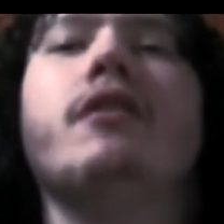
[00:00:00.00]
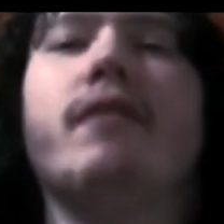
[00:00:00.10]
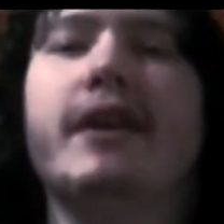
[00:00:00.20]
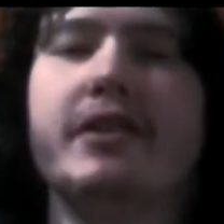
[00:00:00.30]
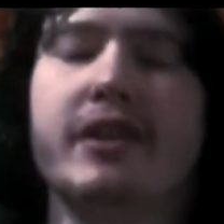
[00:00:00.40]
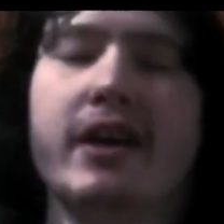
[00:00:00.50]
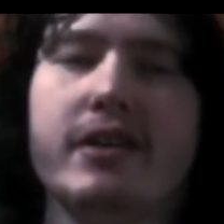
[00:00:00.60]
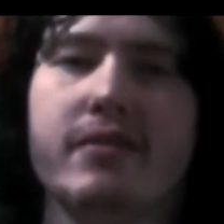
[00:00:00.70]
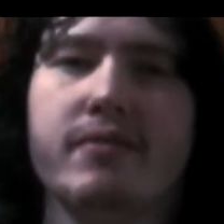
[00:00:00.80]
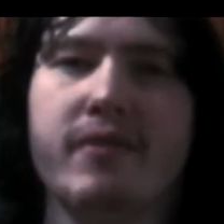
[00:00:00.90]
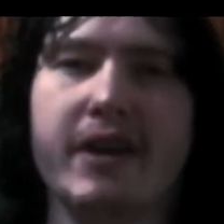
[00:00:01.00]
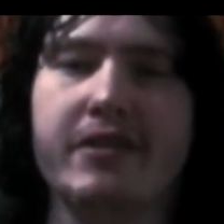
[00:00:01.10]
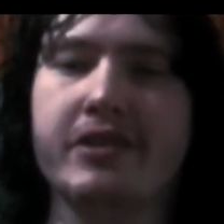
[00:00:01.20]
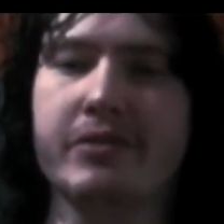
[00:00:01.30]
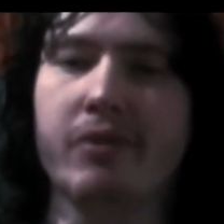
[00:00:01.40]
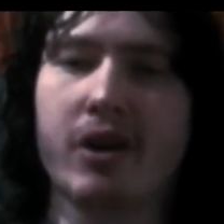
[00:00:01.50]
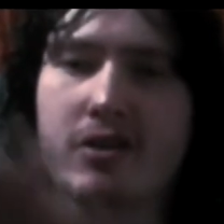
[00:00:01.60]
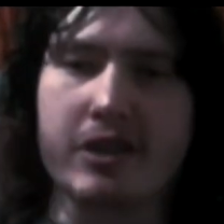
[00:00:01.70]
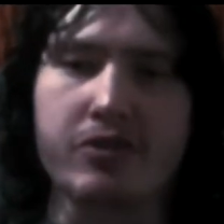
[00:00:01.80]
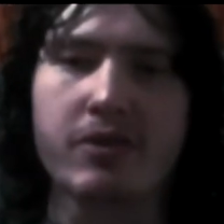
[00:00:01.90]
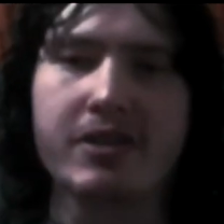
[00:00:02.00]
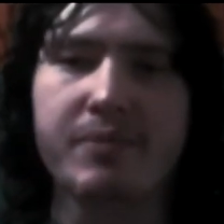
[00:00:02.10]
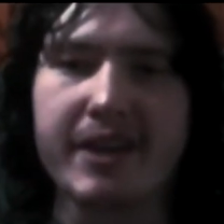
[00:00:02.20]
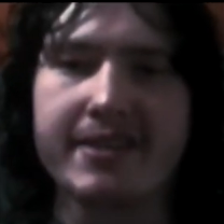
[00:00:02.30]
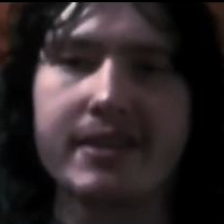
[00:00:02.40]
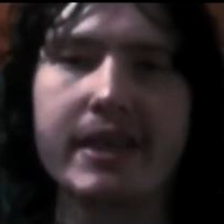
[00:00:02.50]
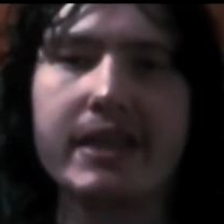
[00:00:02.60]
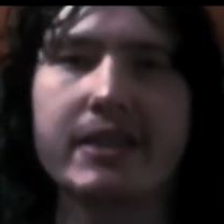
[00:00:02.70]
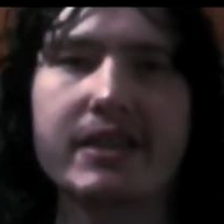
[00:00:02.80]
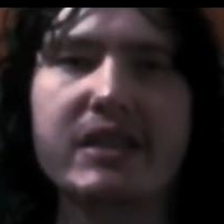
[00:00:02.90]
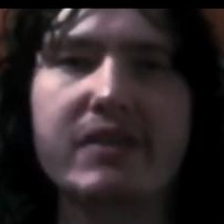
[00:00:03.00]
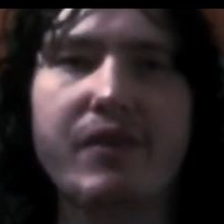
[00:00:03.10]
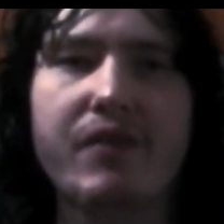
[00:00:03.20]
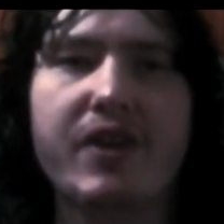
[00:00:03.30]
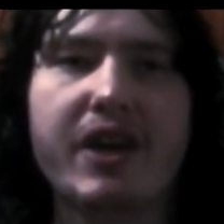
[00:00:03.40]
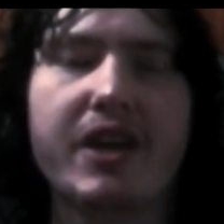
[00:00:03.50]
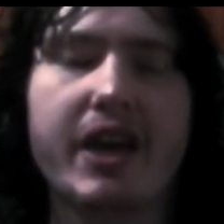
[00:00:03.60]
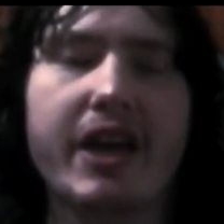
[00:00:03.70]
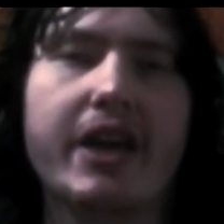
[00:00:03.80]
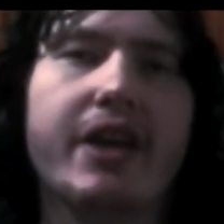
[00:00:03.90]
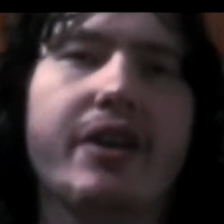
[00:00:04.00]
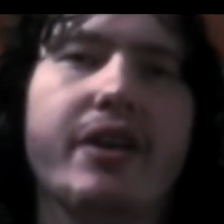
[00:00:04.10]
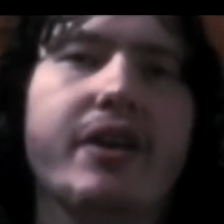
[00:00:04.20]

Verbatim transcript: like not like to where the twist makes sense and everything and